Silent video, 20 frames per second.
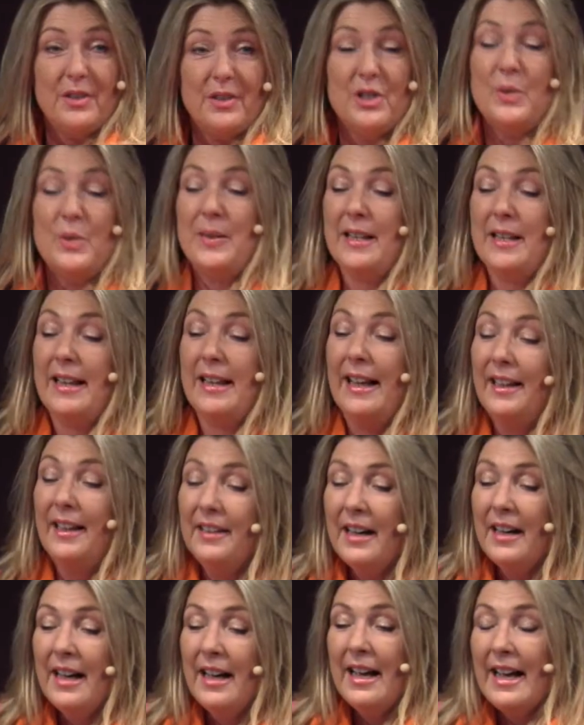doing that.
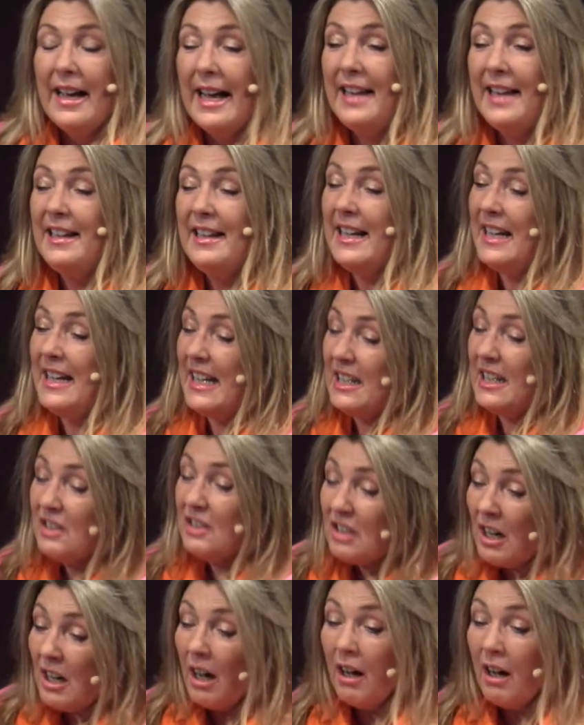And it is
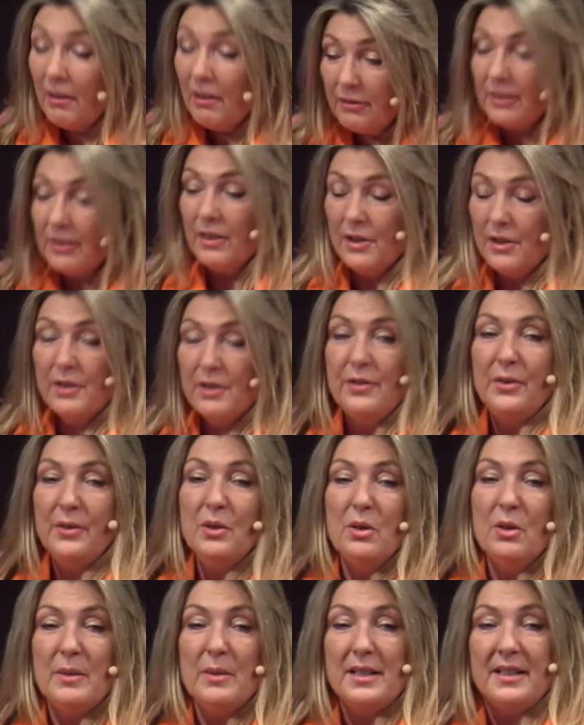covered, the
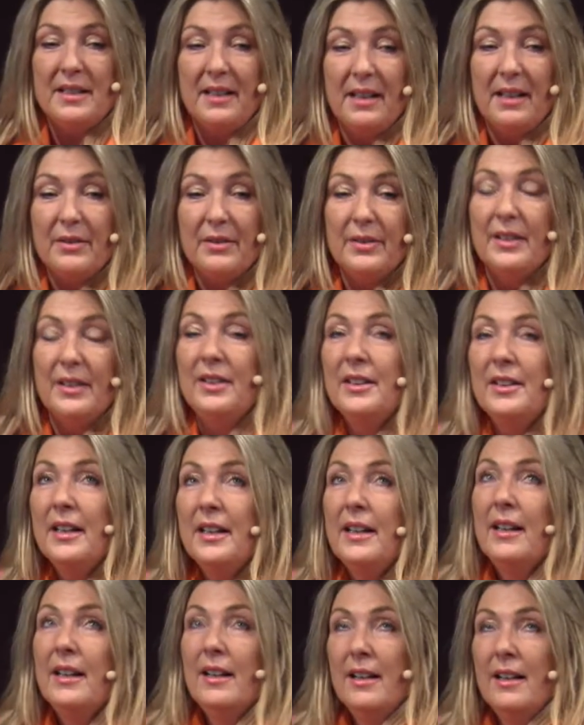floor is covered.
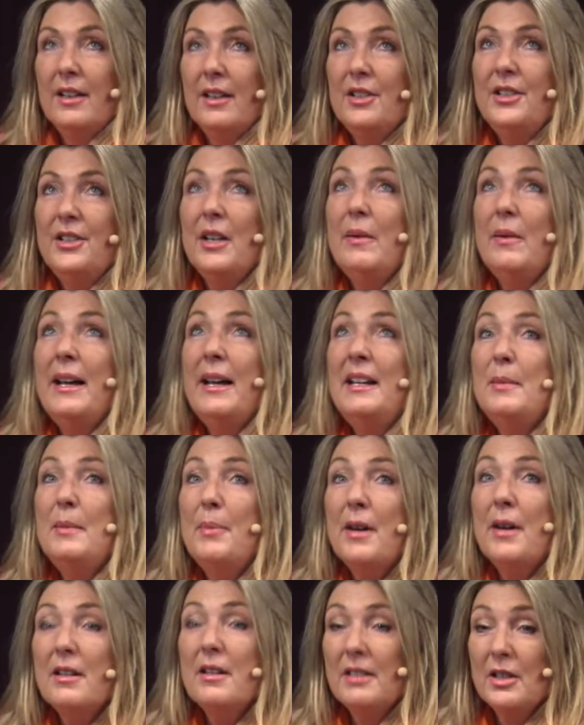So any
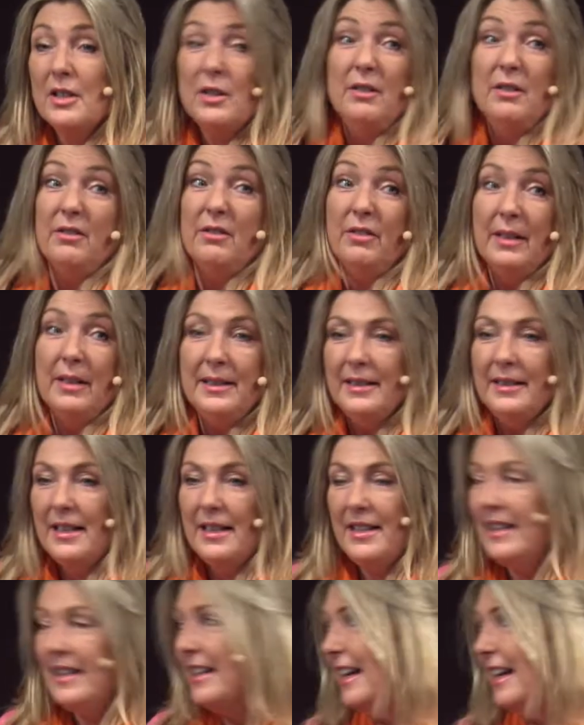burglar couldn't find
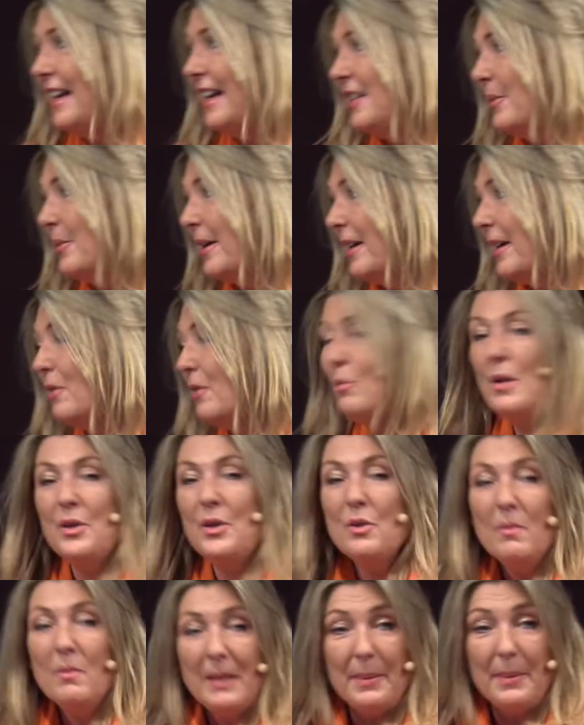anything in it anyway. With
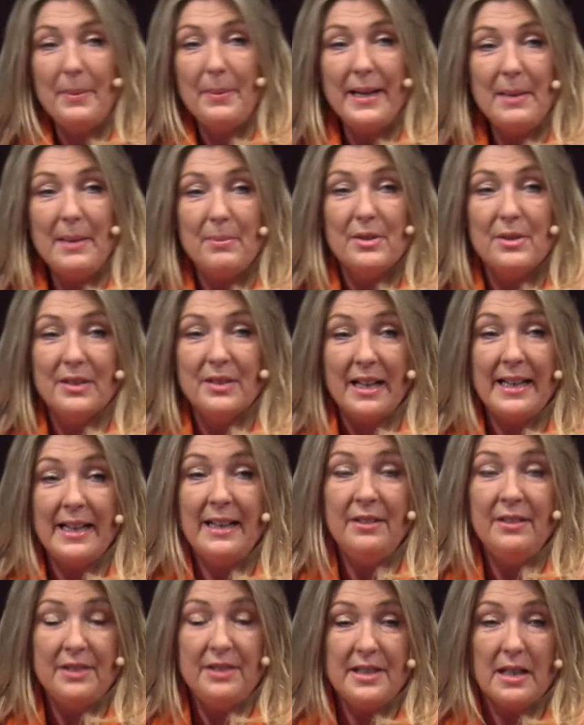all my papers, I
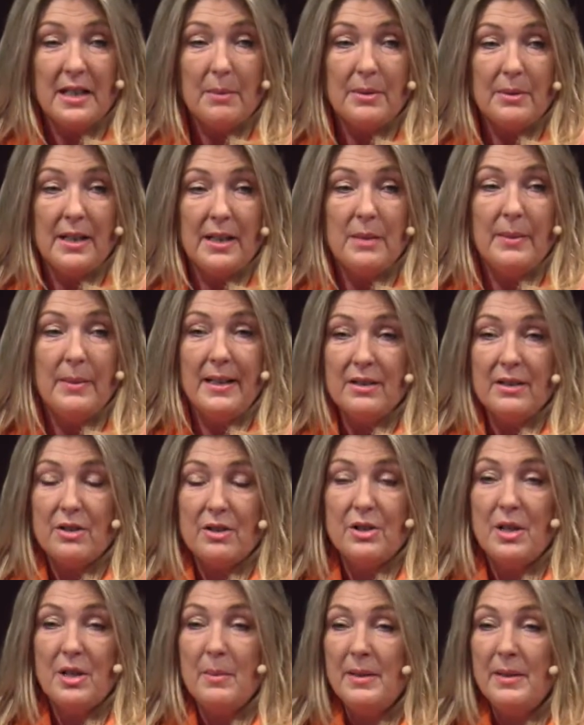ended up going back to
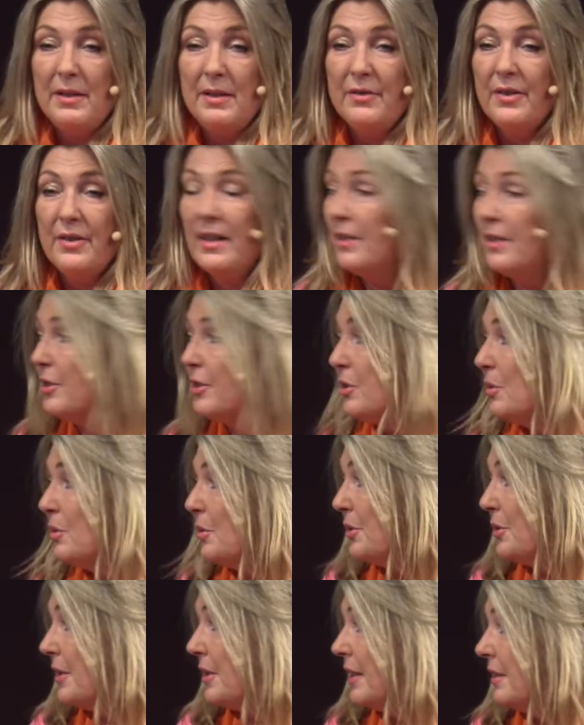so many first
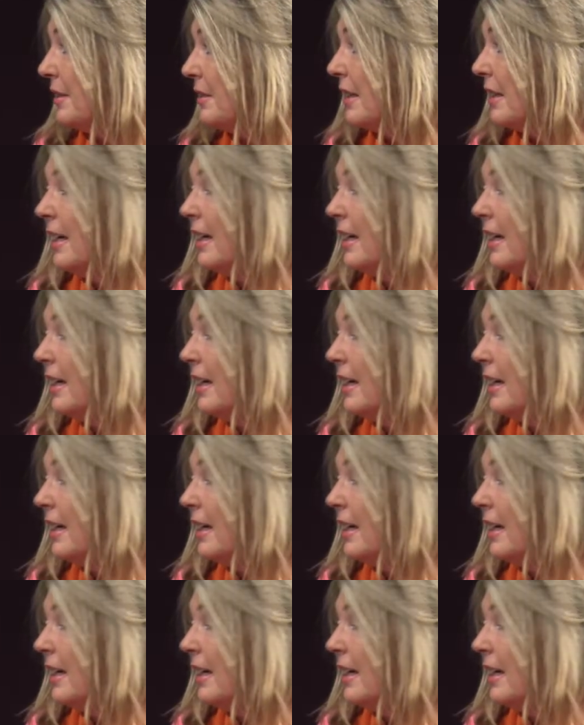sources